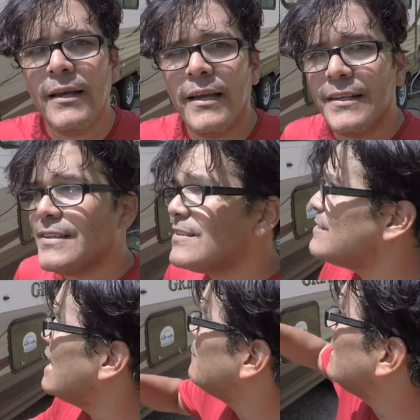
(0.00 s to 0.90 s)
and just
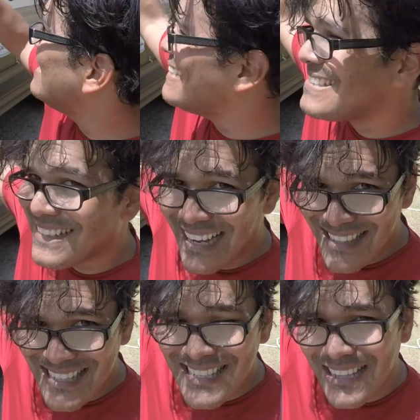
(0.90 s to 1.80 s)
jam it inside
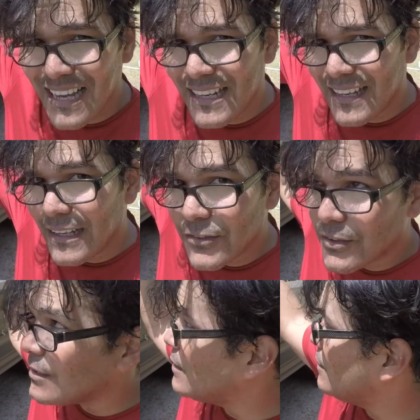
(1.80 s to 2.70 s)
the slide against
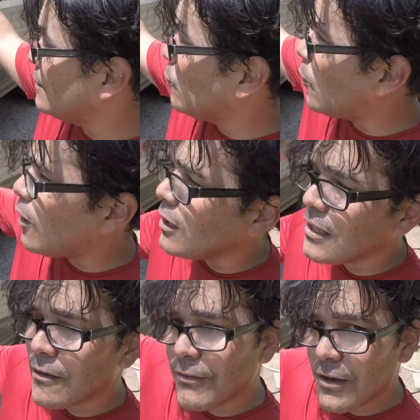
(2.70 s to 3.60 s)
the wall
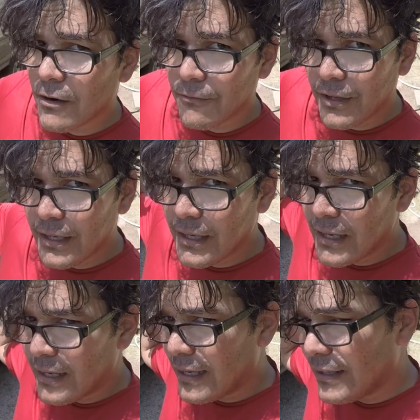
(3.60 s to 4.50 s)
of the R V
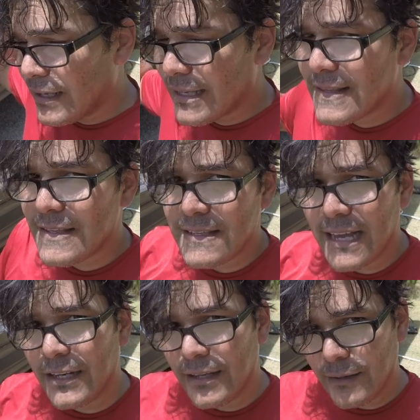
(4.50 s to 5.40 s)
and the
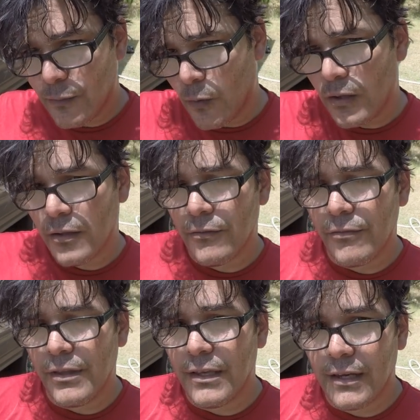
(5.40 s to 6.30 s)
inside wall of
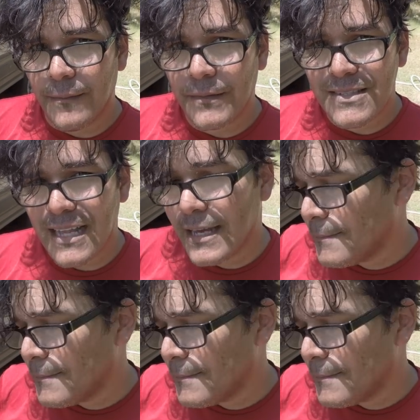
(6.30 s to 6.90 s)
the uh, slide.